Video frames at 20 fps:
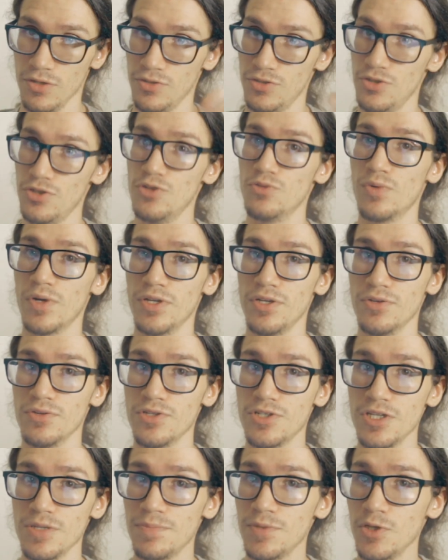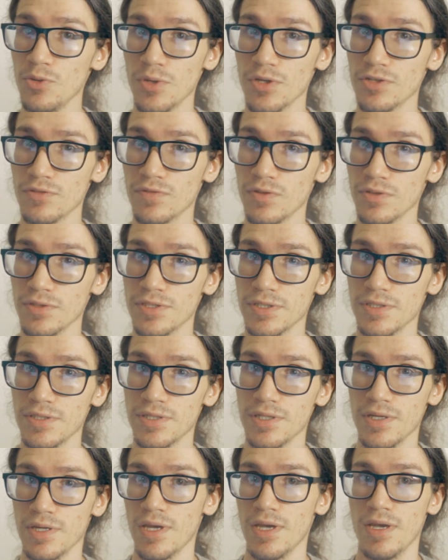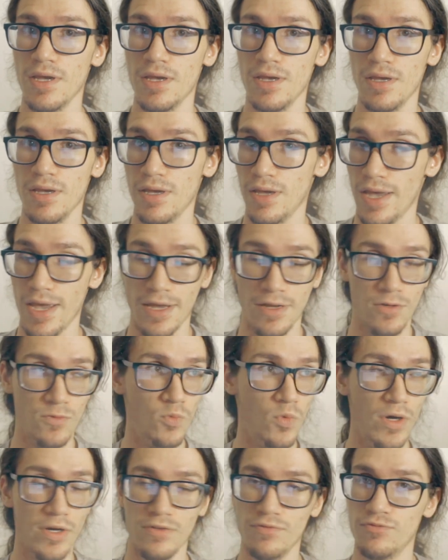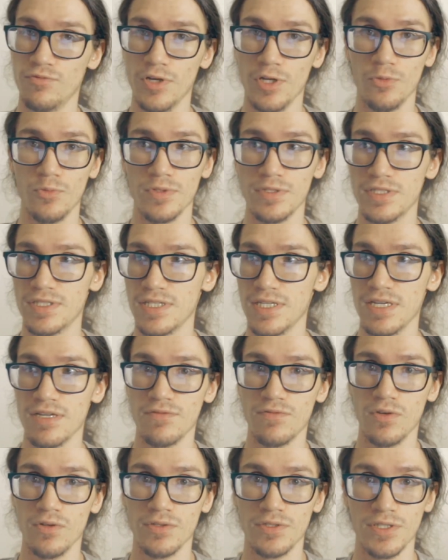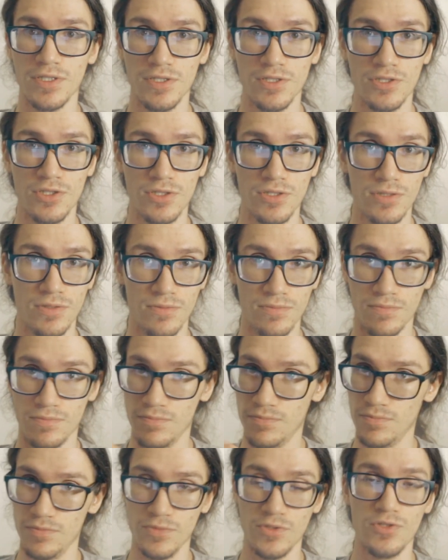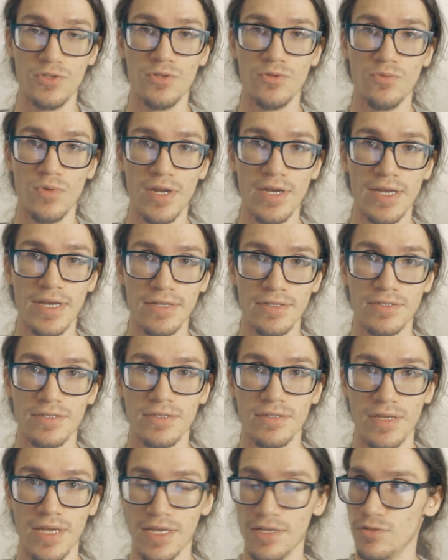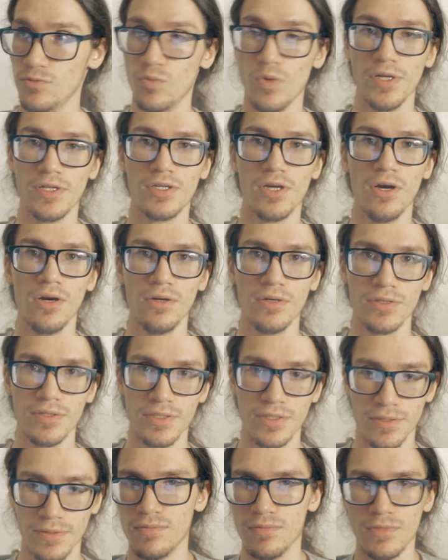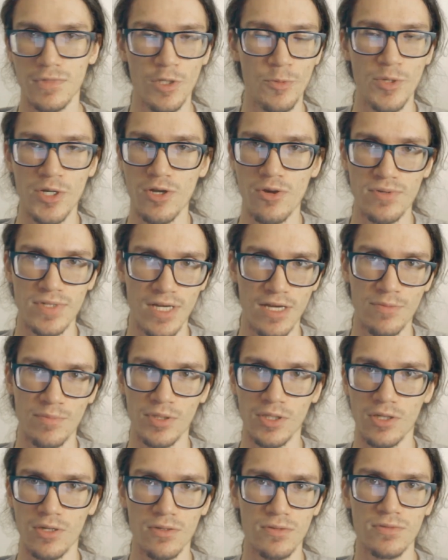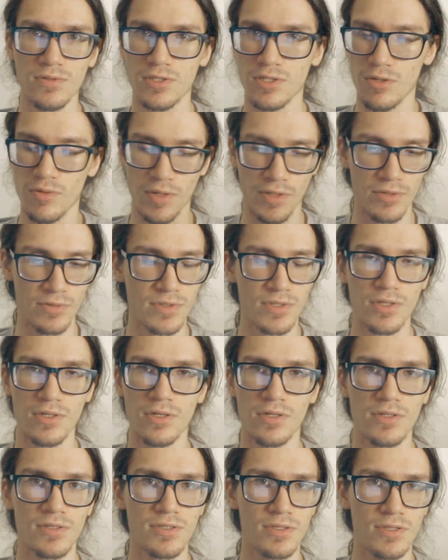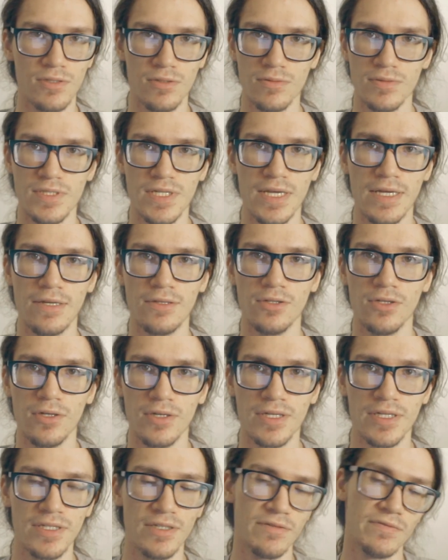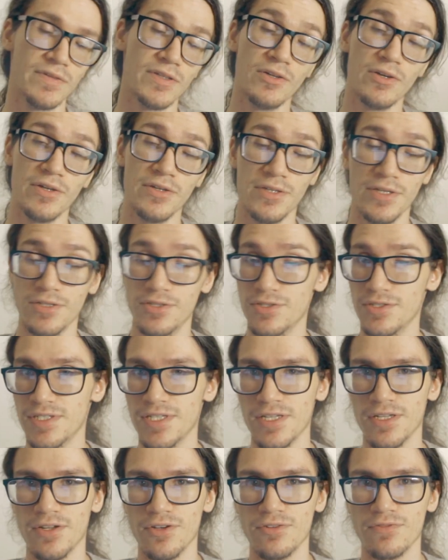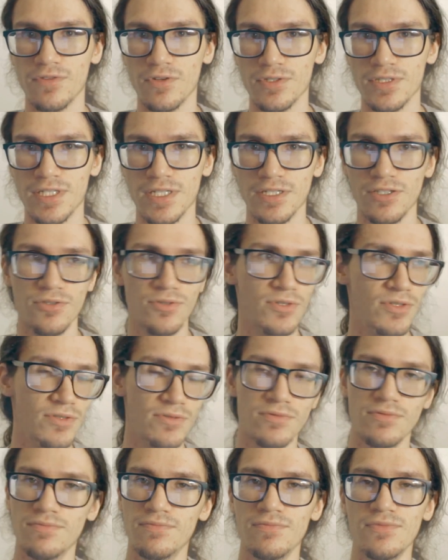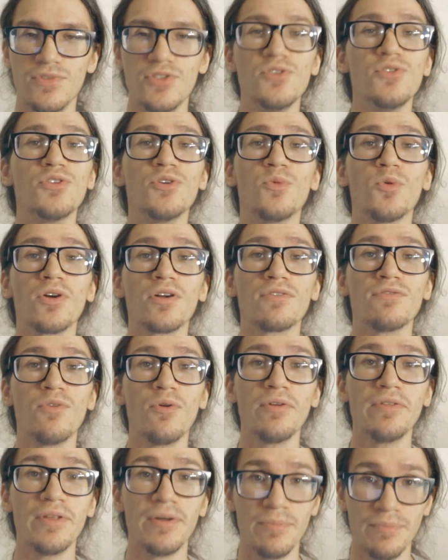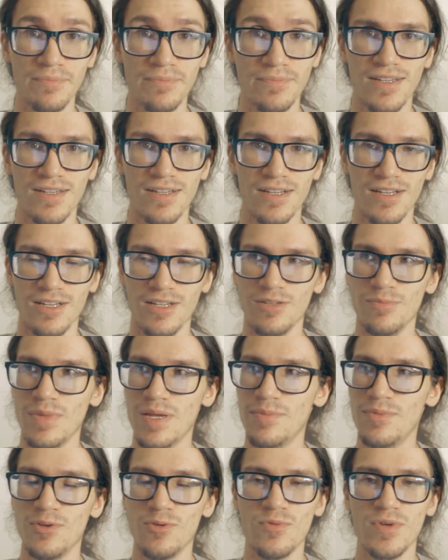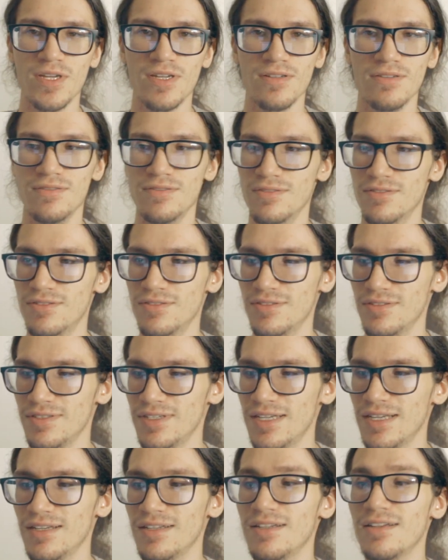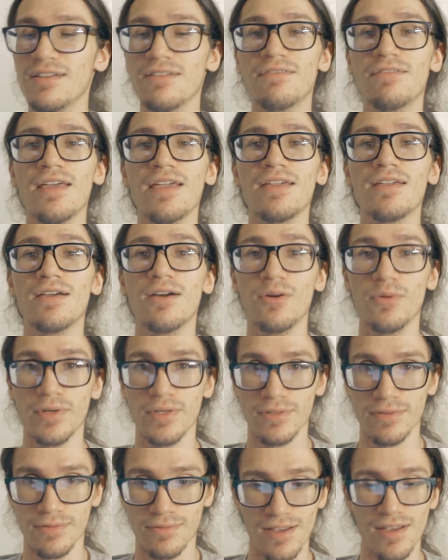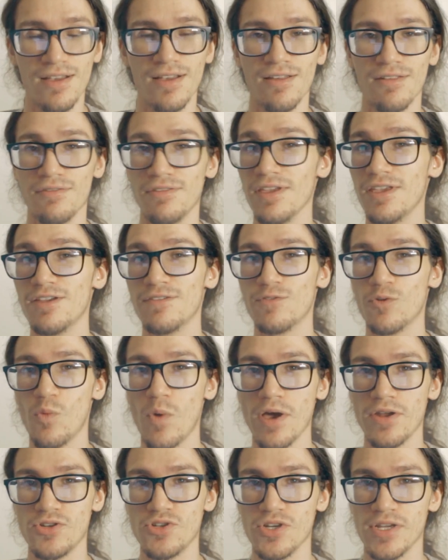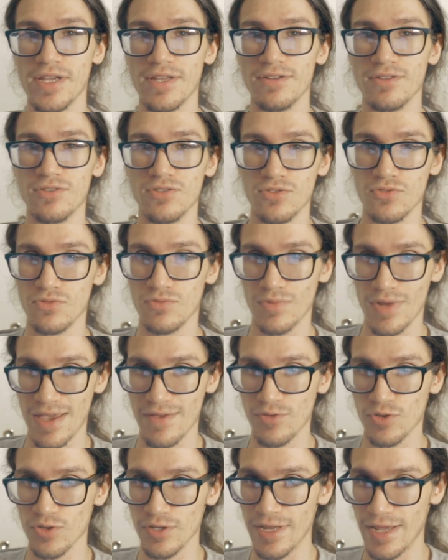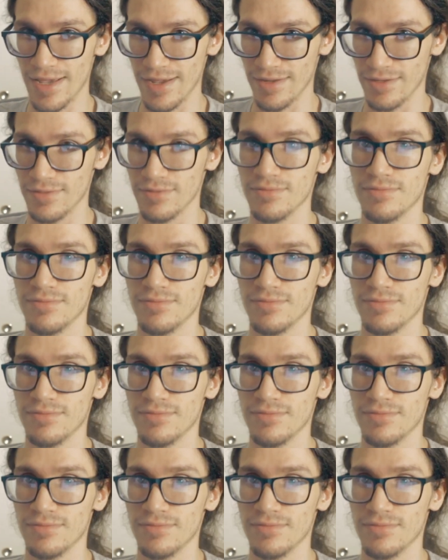Do you run your GPU undervolted? At what frequency and voltage do you run at? And what card? Let me know down below so others could also take a look, and if they're interested in undervolting, you could do the work for them. And maybe we could get a little thing going. Thank you for watching and have a good day.